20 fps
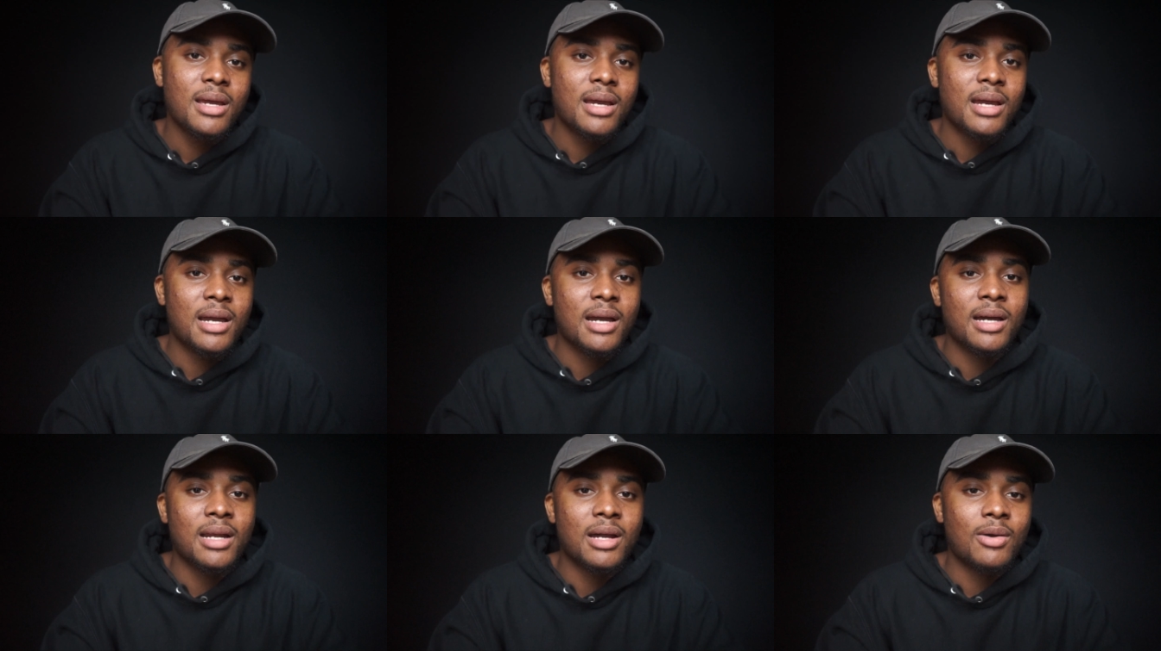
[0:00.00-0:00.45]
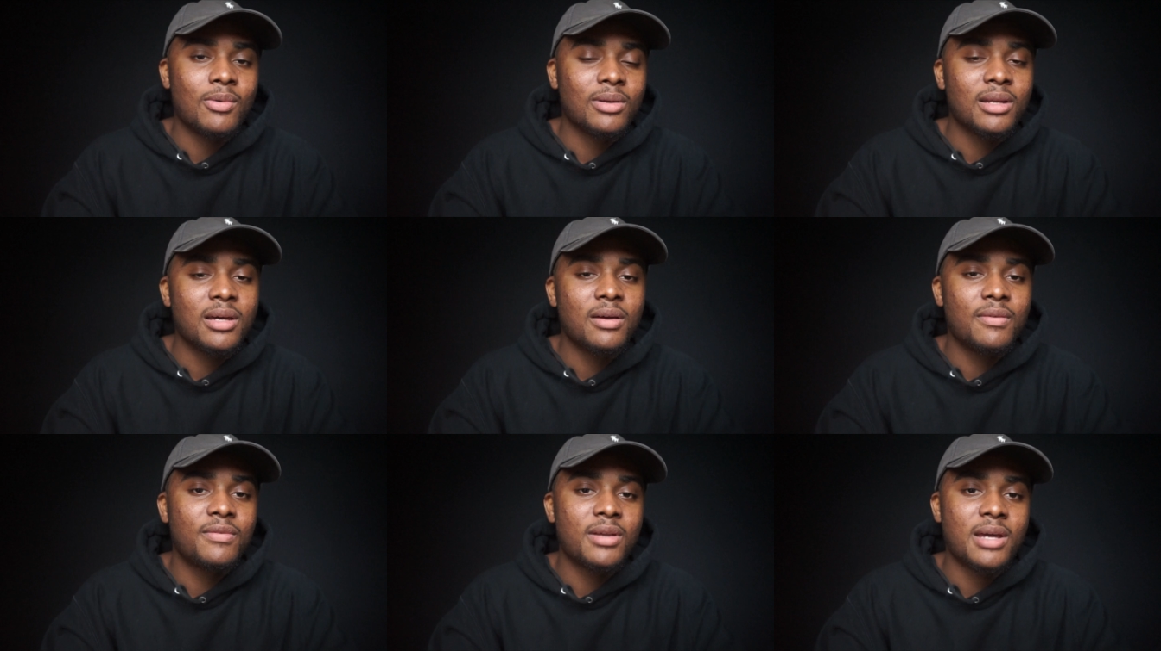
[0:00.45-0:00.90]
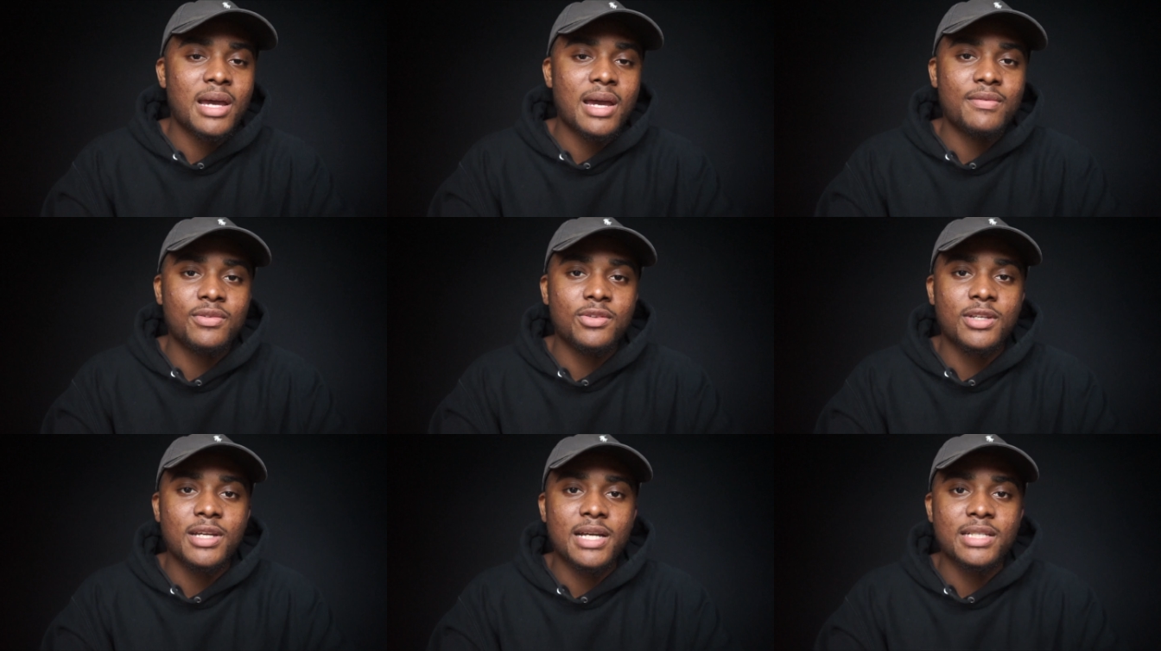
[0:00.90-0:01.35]
and I would love to
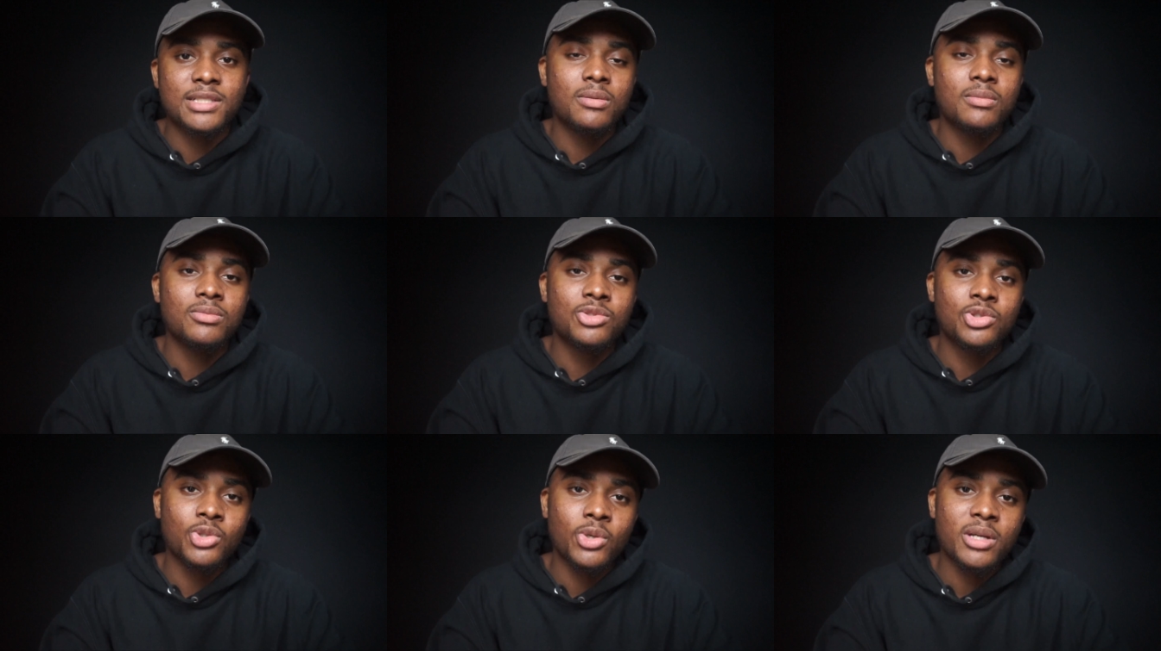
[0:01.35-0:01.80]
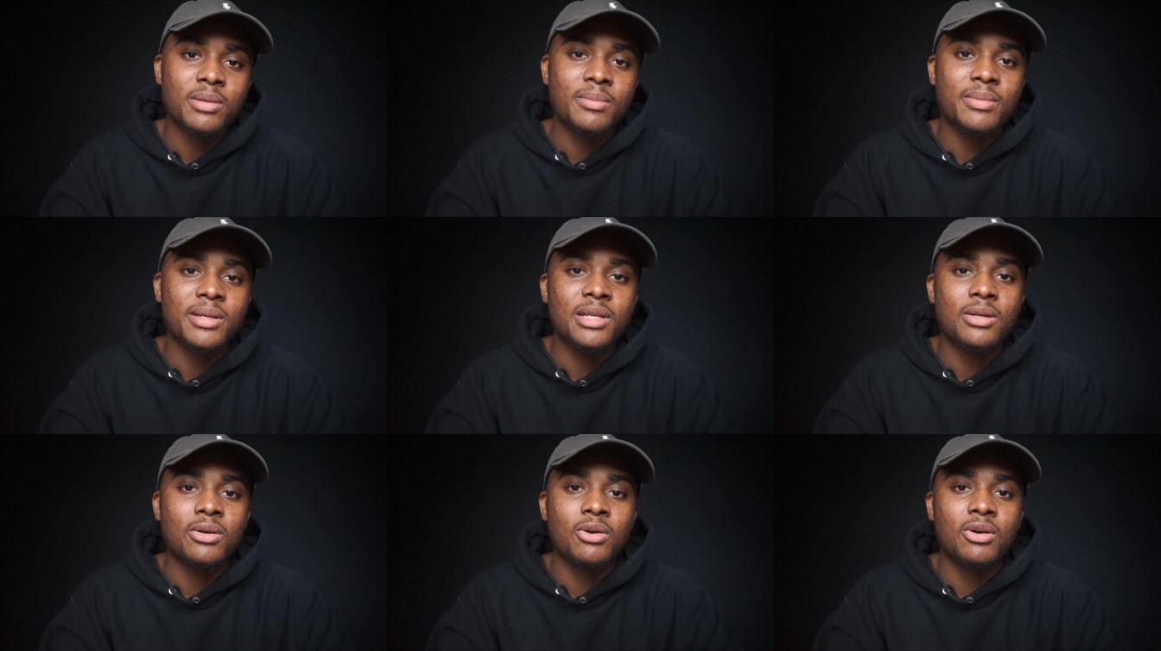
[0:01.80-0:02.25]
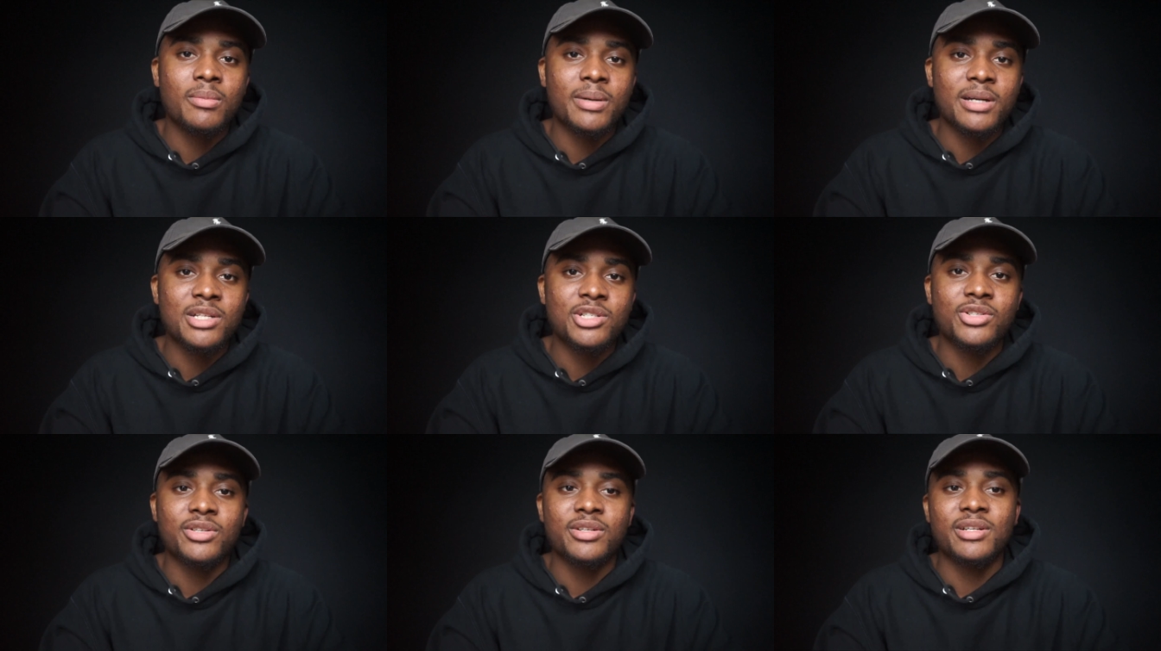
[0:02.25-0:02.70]
have you guys join me on
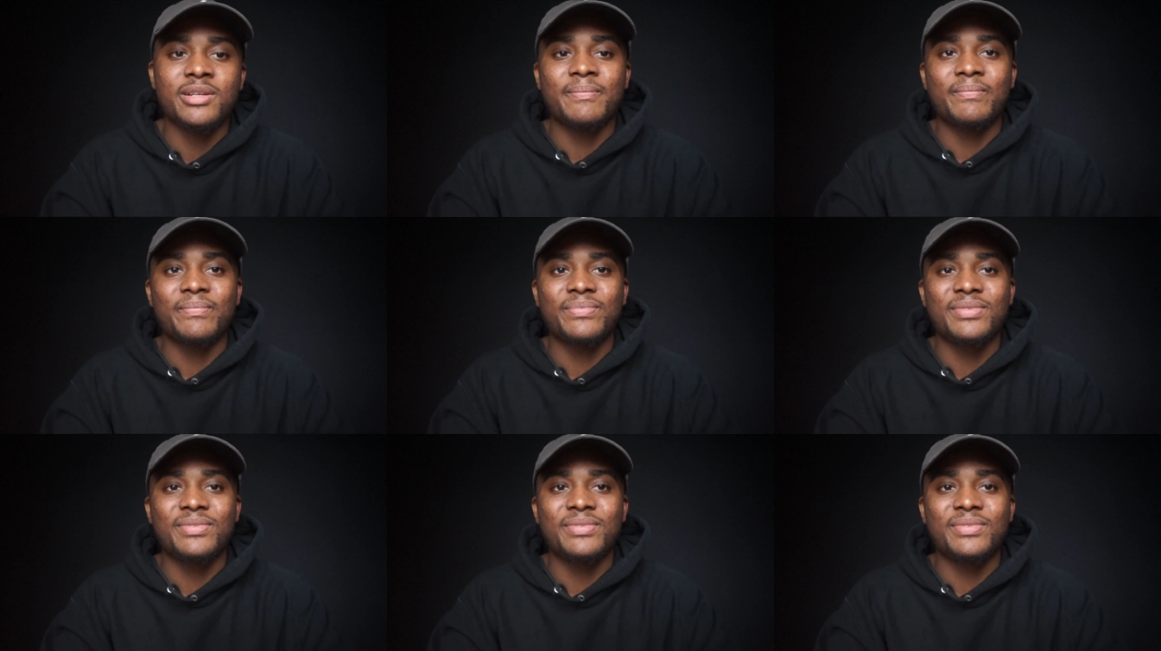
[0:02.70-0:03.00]
my journey.